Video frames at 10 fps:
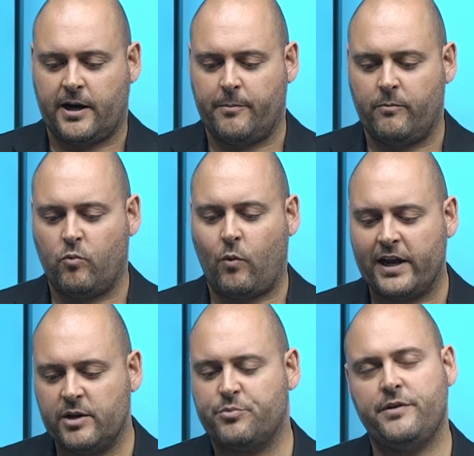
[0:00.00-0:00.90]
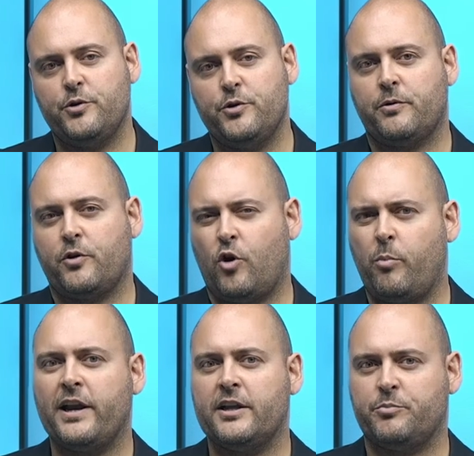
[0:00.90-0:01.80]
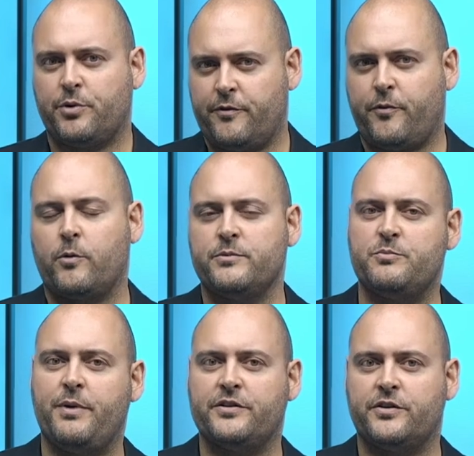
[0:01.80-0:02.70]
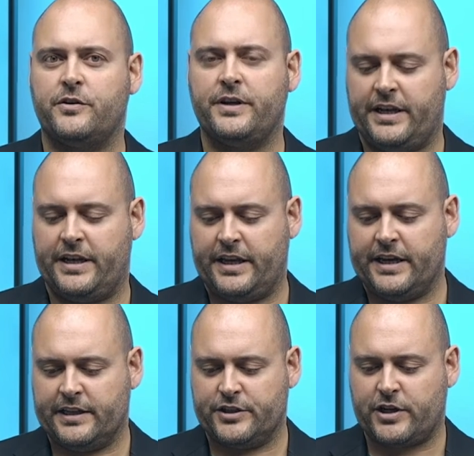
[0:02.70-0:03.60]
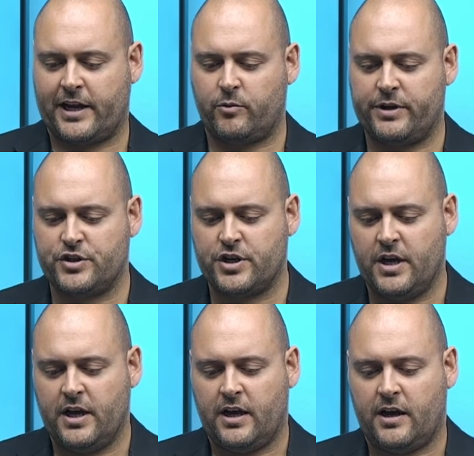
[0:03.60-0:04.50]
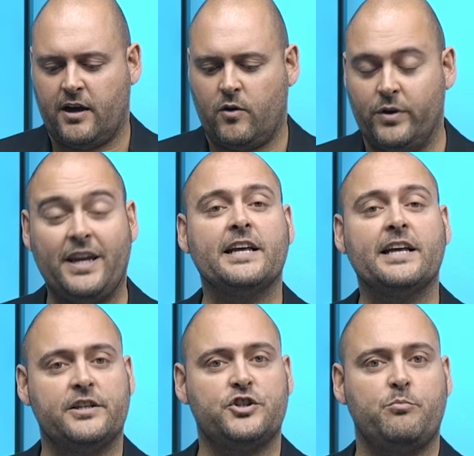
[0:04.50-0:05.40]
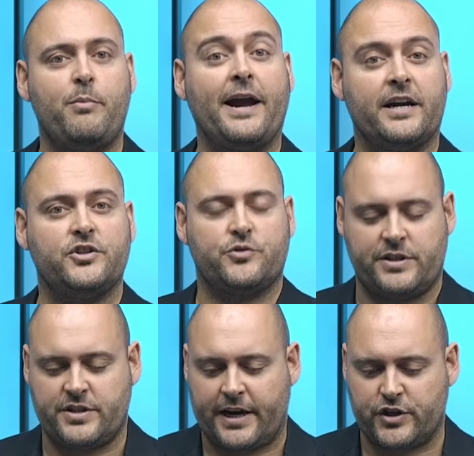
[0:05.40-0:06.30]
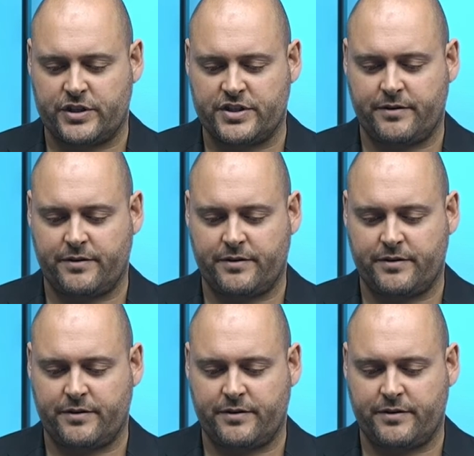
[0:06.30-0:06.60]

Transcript: While in preview, Copilot performs better in English language with English bank transactions.